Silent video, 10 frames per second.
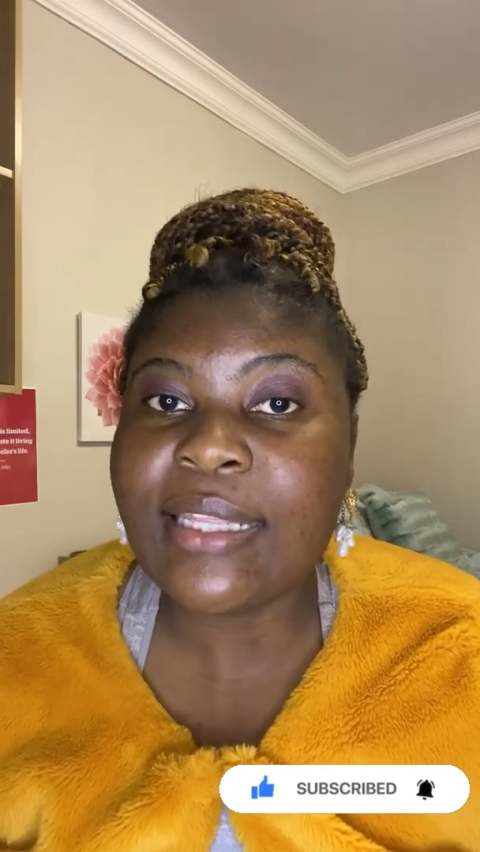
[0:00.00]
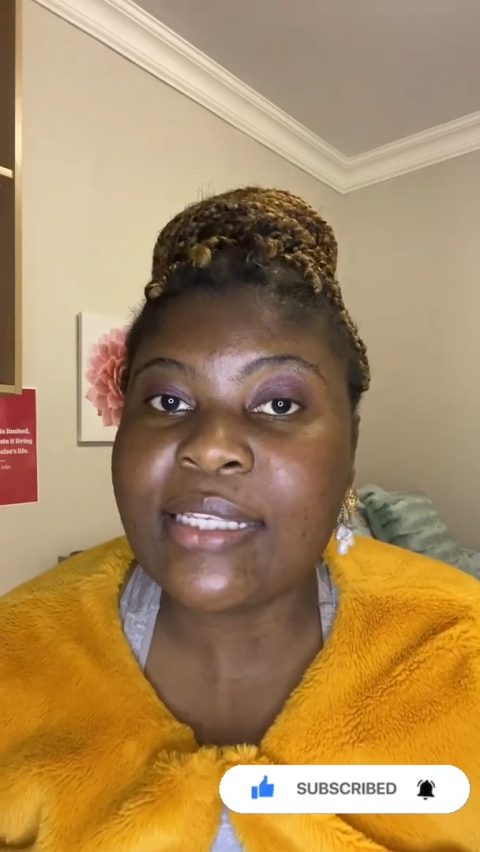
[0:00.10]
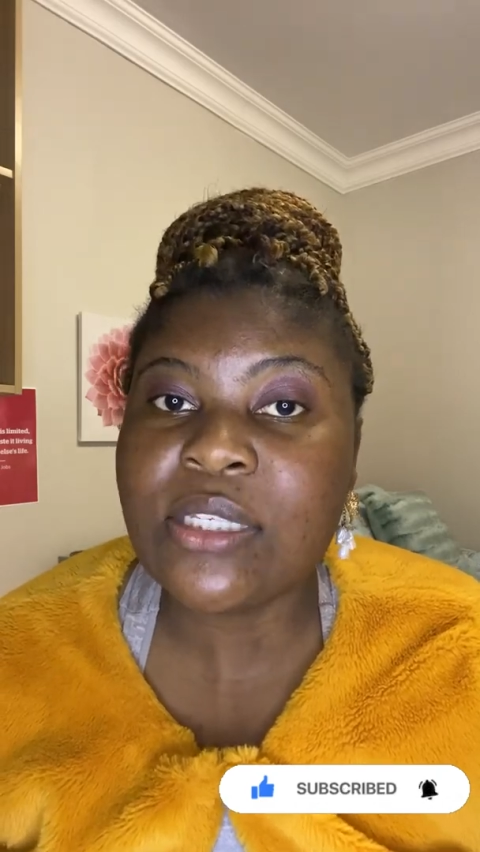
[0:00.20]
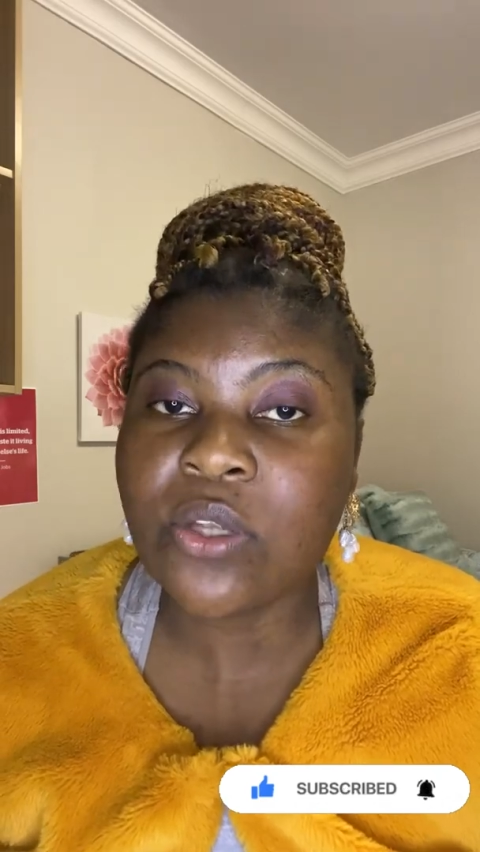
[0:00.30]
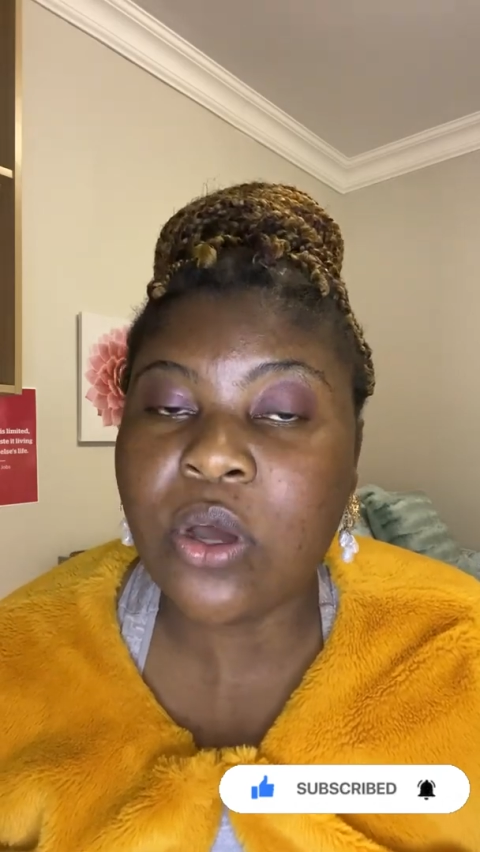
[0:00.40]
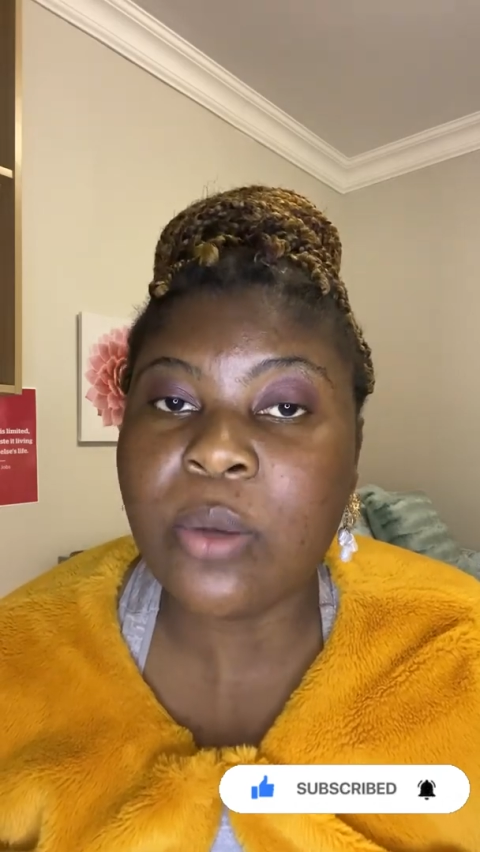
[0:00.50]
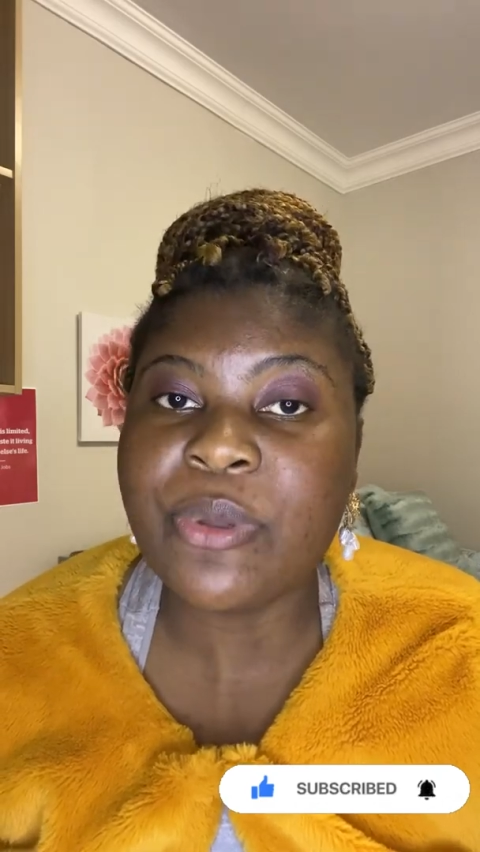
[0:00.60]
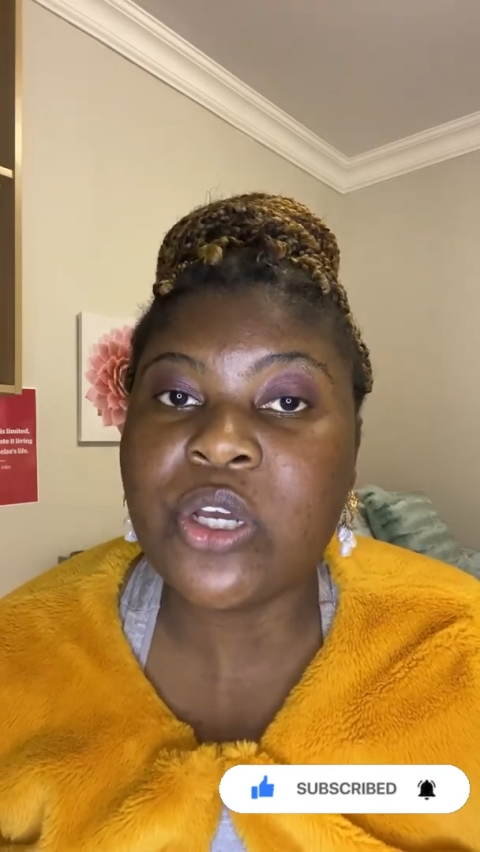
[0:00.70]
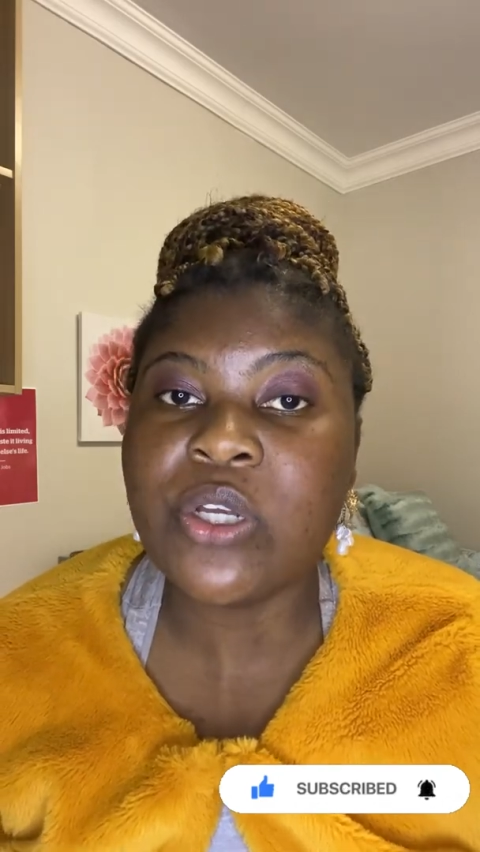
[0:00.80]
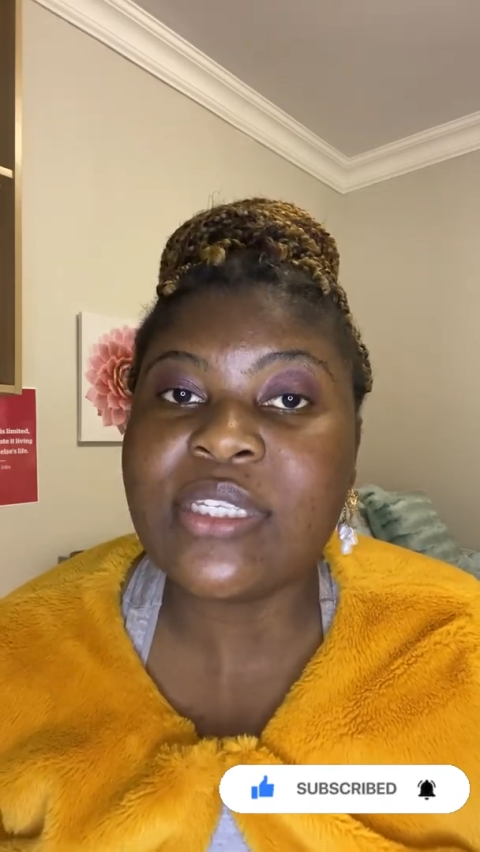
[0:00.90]
this song
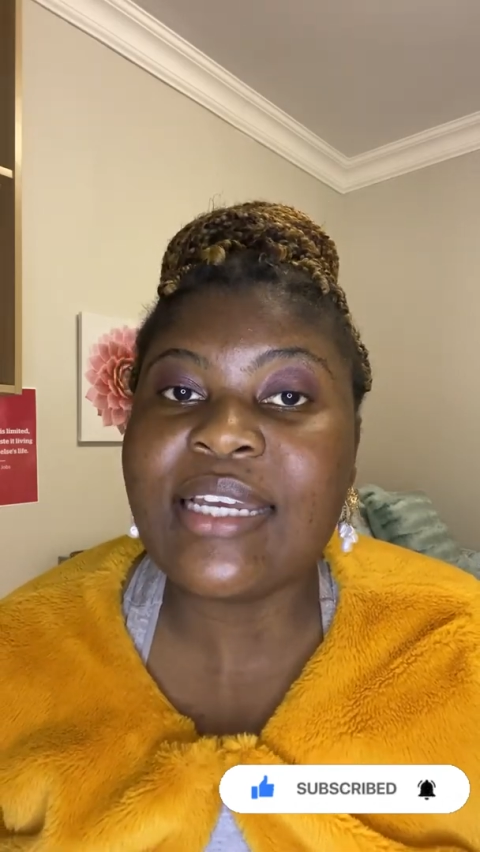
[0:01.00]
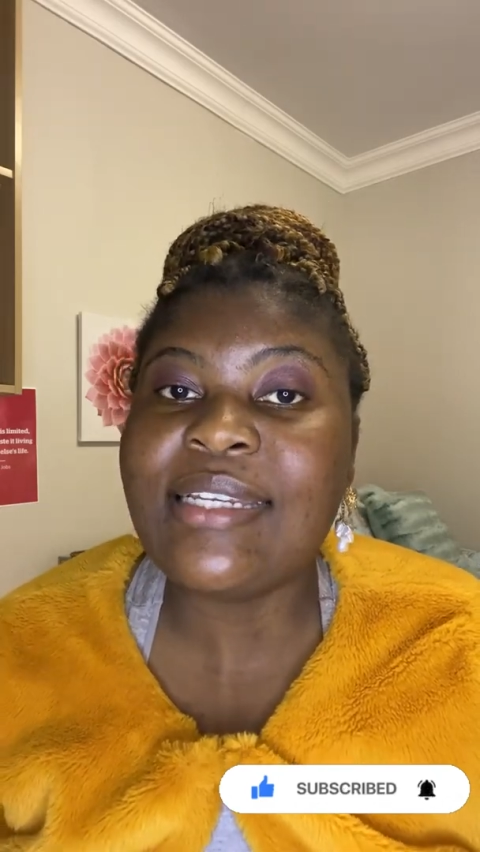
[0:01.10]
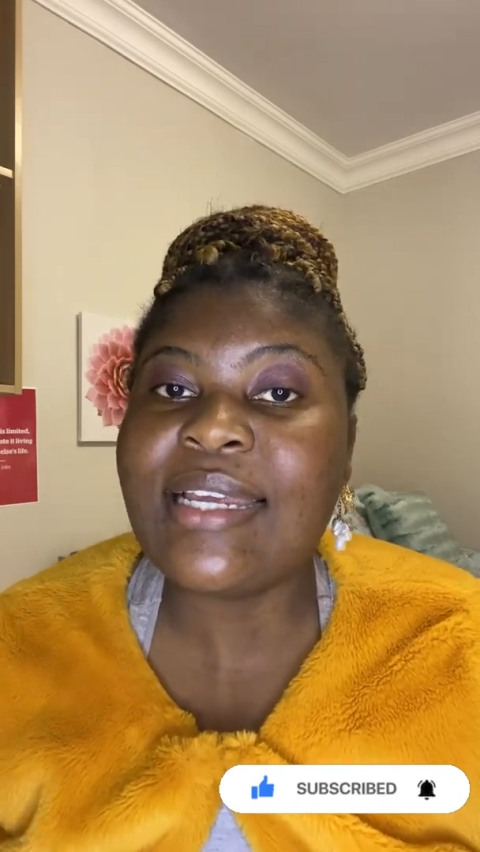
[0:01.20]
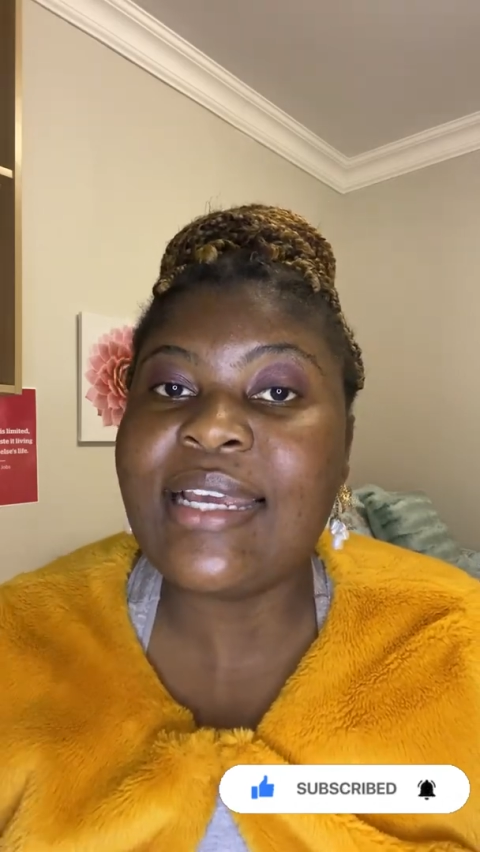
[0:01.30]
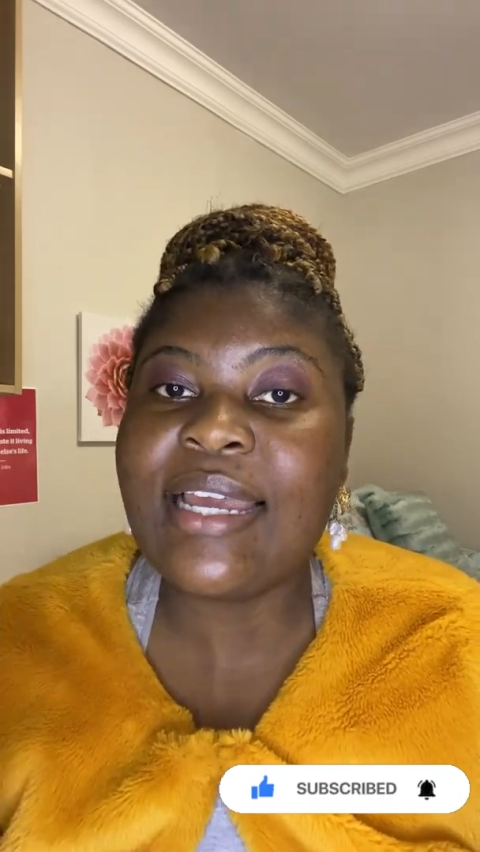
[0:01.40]
because it